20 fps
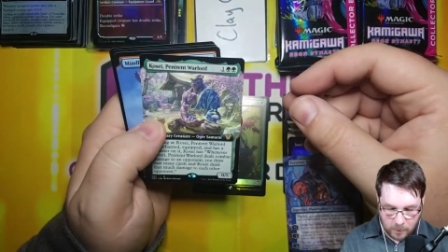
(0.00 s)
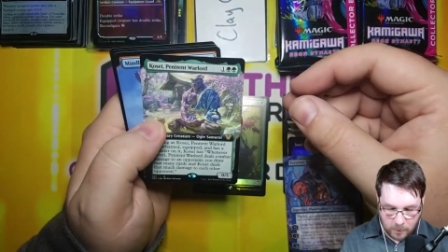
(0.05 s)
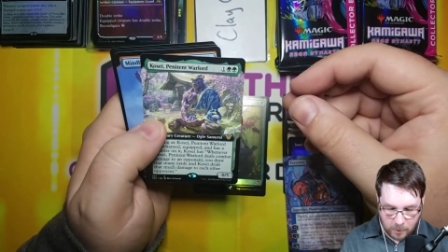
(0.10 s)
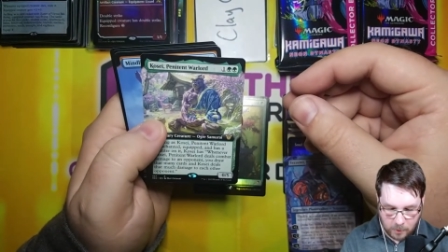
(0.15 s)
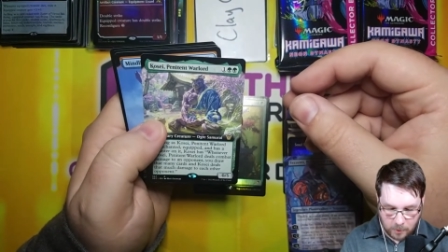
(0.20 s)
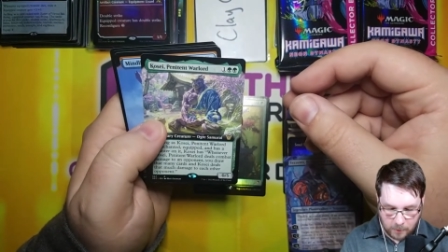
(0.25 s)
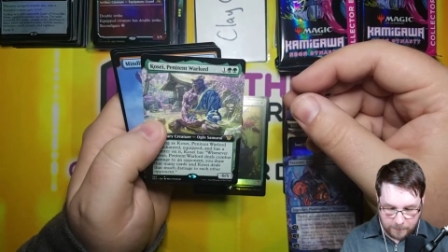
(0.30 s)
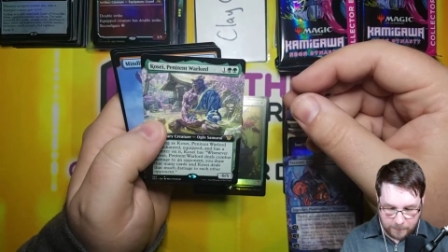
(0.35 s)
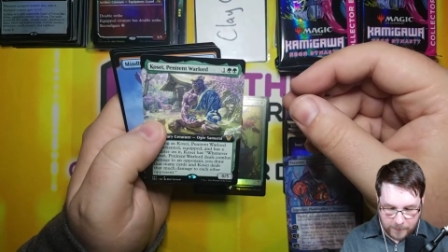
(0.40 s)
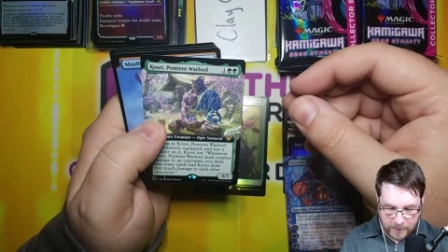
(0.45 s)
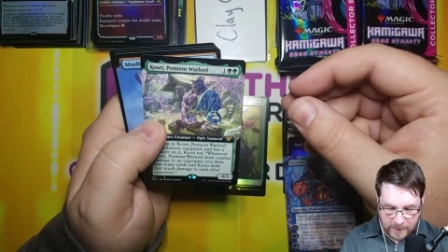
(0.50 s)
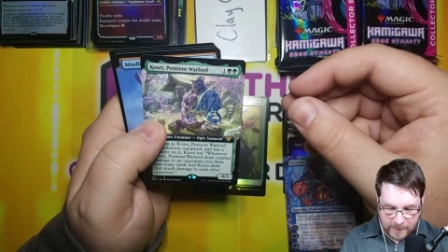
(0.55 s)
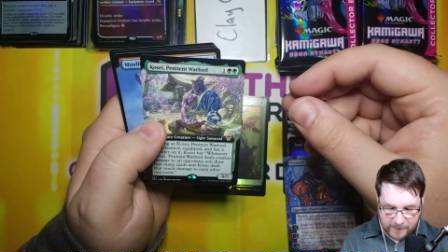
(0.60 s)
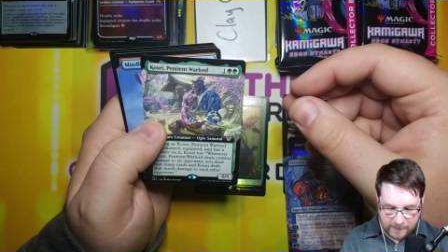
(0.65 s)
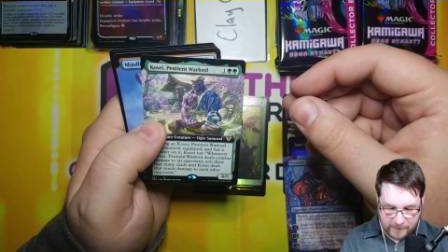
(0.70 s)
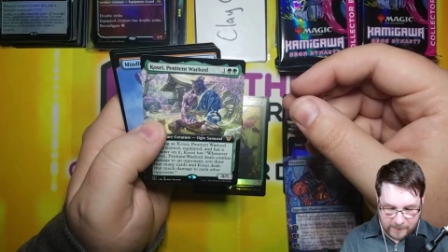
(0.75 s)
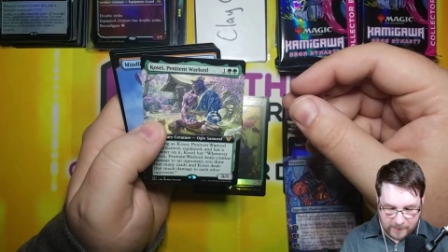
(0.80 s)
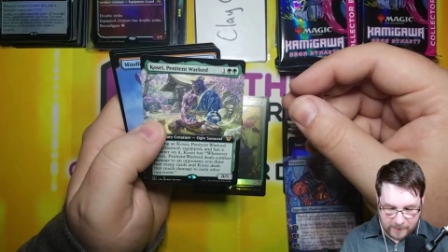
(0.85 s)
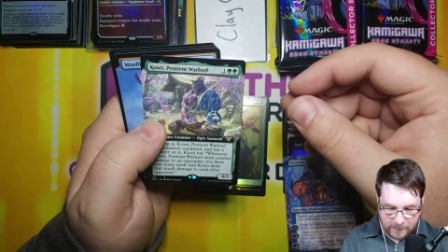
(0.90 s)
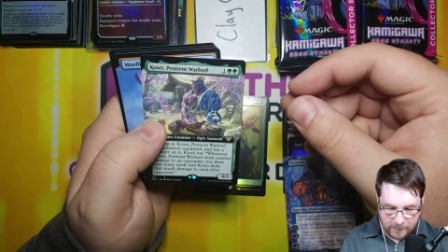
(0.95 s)
or
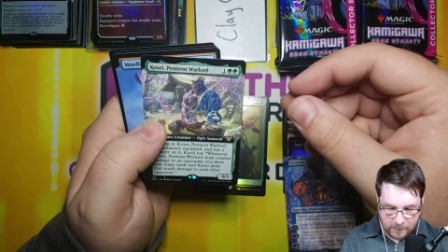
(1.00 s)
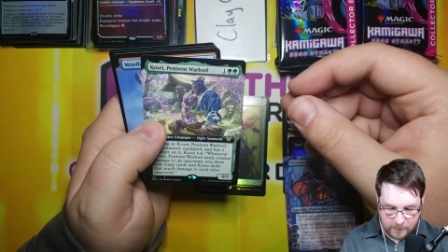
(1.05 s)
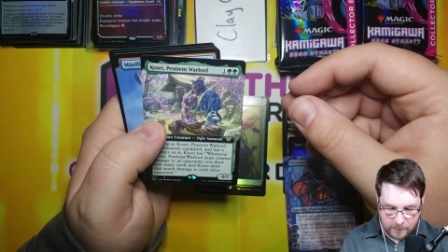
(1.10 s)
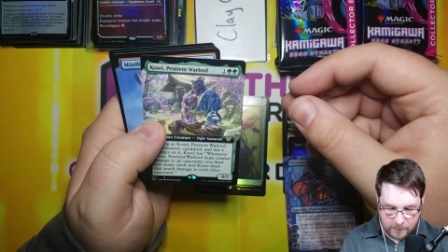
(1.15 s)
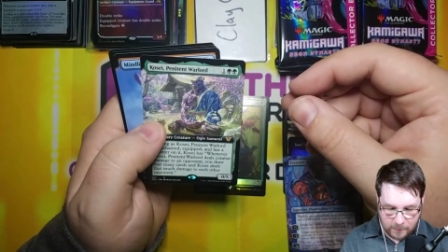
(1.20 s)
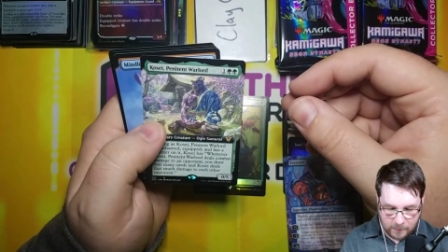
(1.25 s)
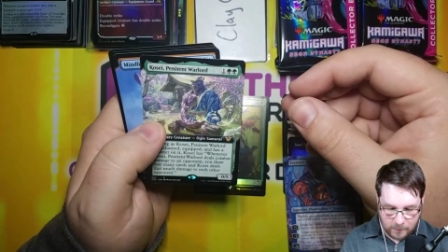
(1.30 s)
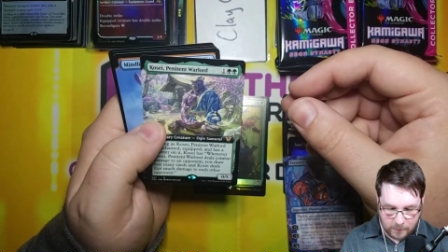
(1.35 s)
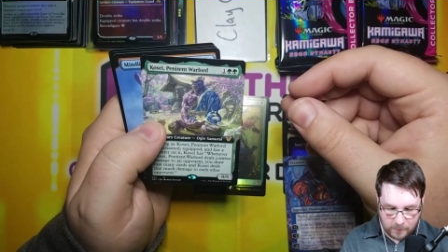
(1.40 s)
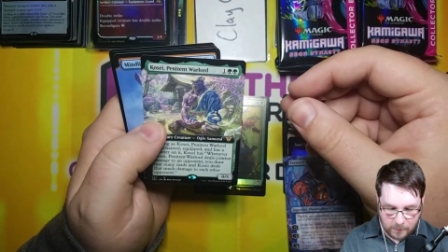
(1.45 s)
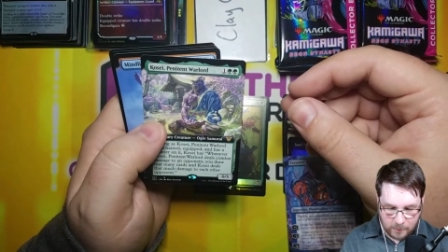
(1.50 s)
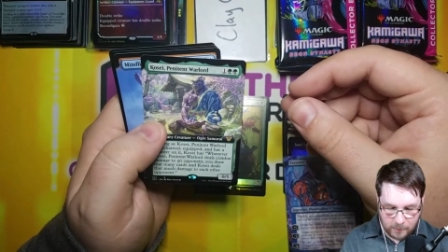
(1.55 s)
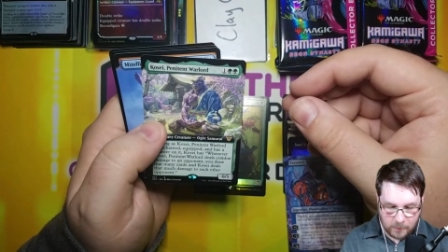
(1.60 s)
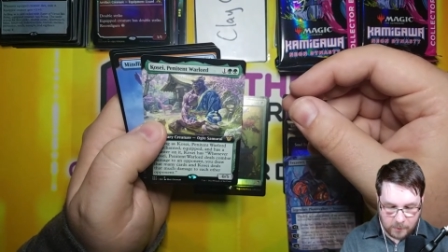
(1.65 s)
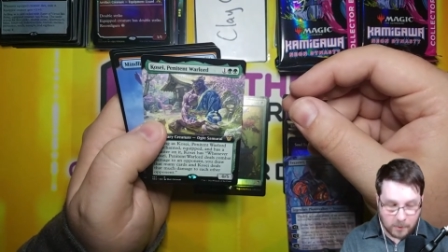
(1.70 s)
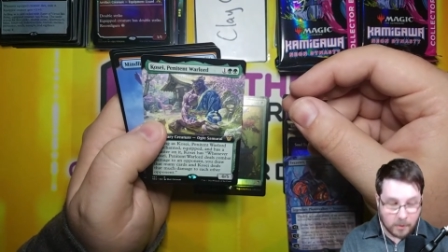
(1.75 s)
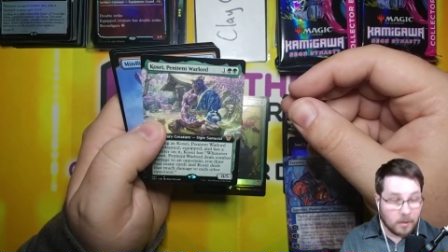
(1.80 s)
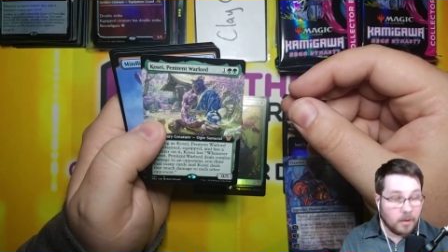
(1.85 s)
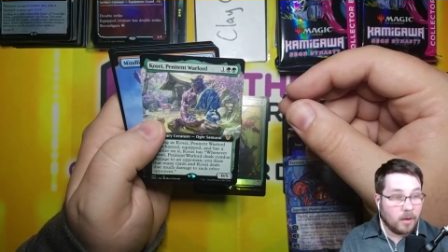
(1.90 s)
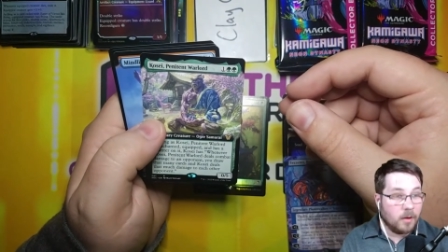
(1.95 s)
Penitent
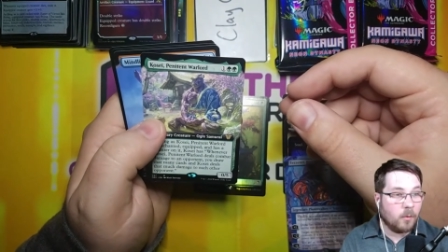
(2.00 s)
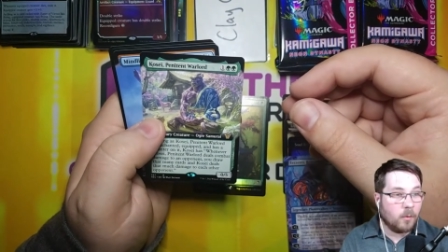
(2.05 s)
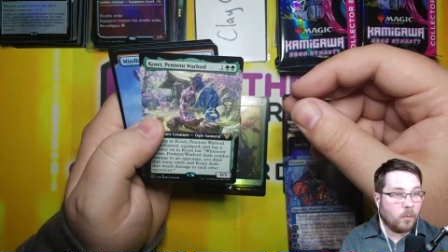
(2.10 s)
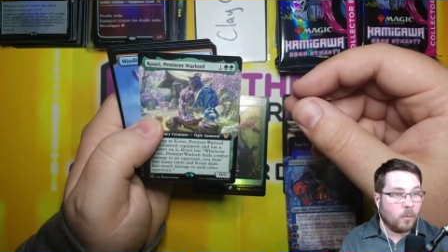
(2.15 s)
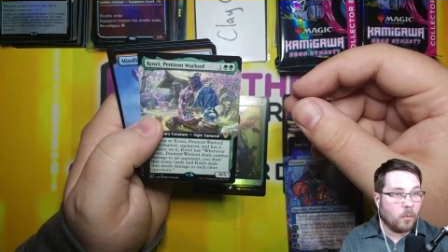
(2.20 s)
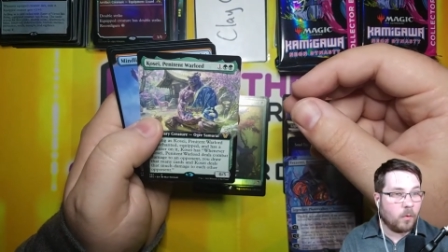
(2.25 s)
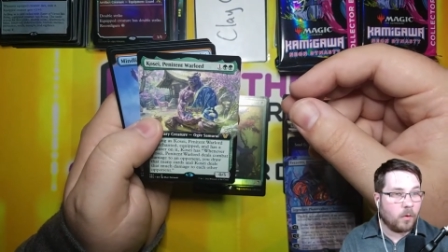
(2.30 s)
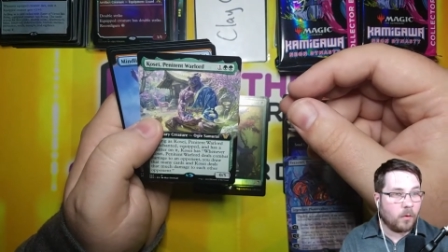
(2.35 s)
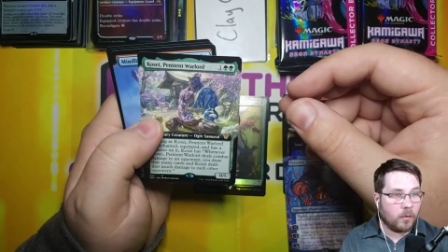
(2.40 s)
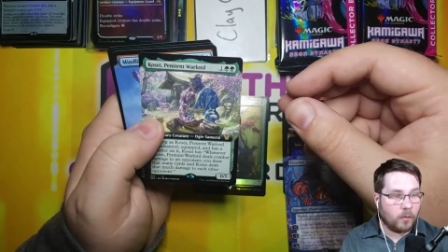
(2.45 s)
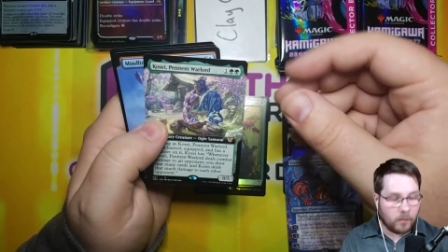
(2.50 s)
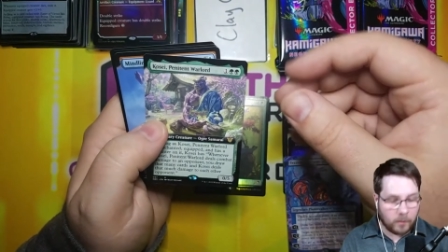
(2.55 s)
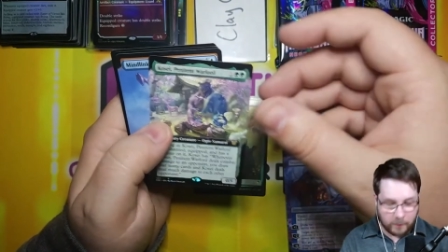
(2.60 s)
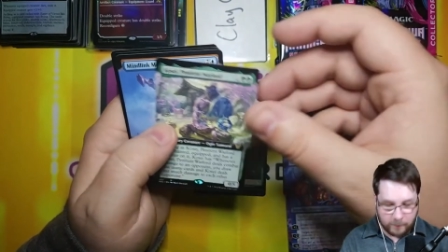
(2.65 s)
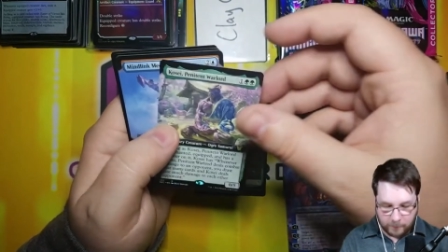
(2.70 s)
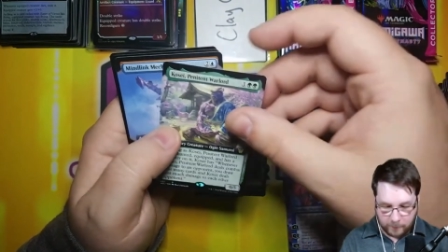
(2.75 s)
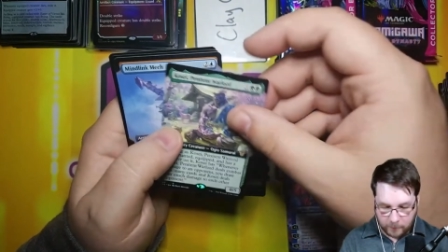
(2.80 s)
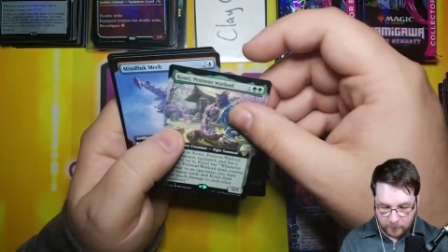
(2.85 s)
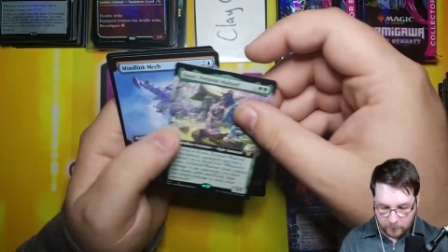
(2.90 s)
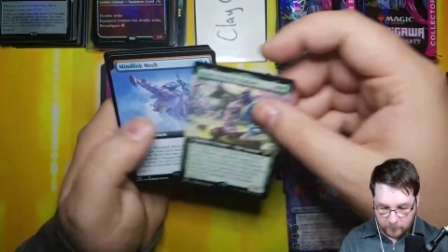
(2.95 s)
Warlord
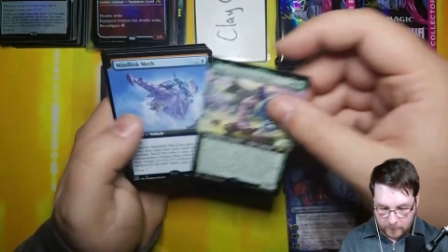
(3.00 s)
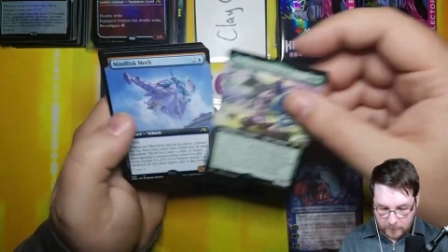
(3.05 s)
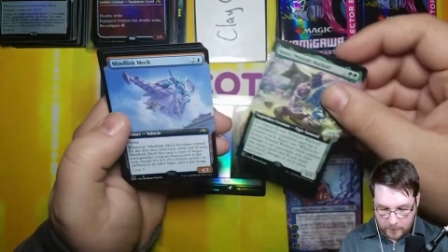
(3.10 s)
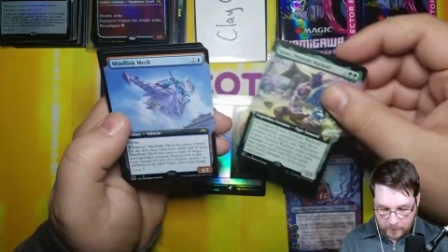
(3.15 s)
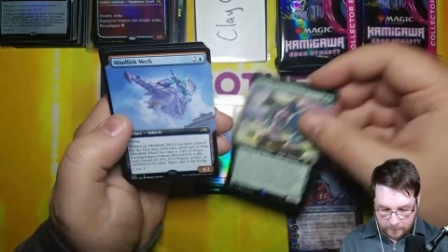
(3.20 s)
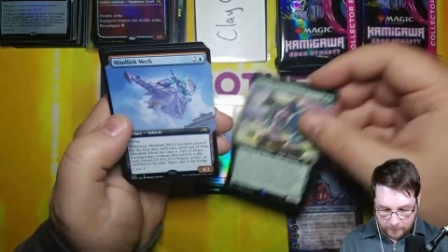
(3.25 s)
for three.